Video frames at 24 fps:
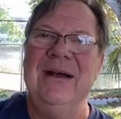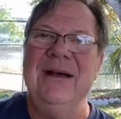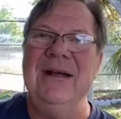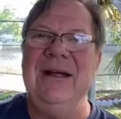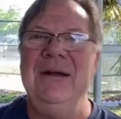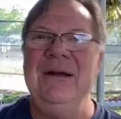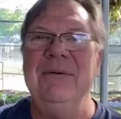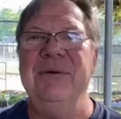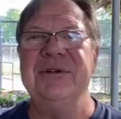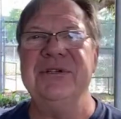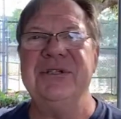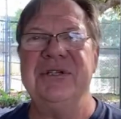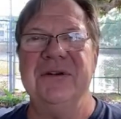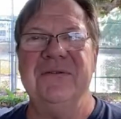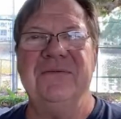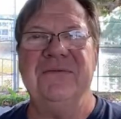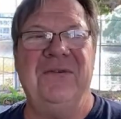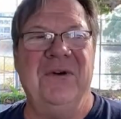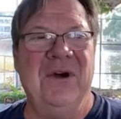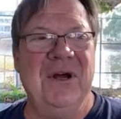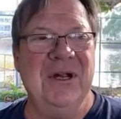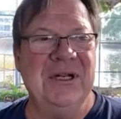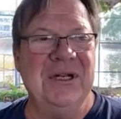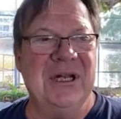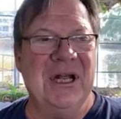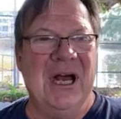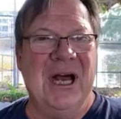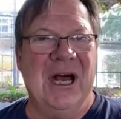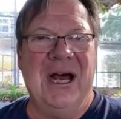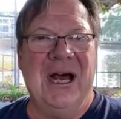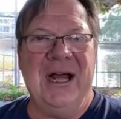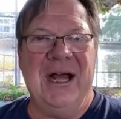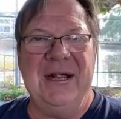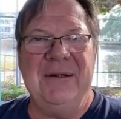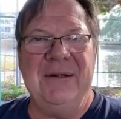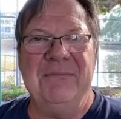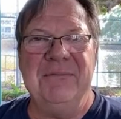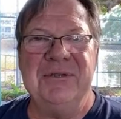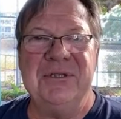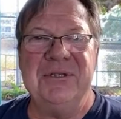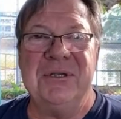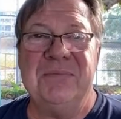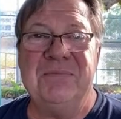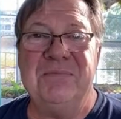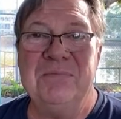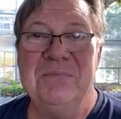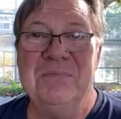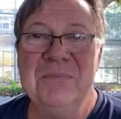He was a fun guy. He was
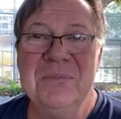a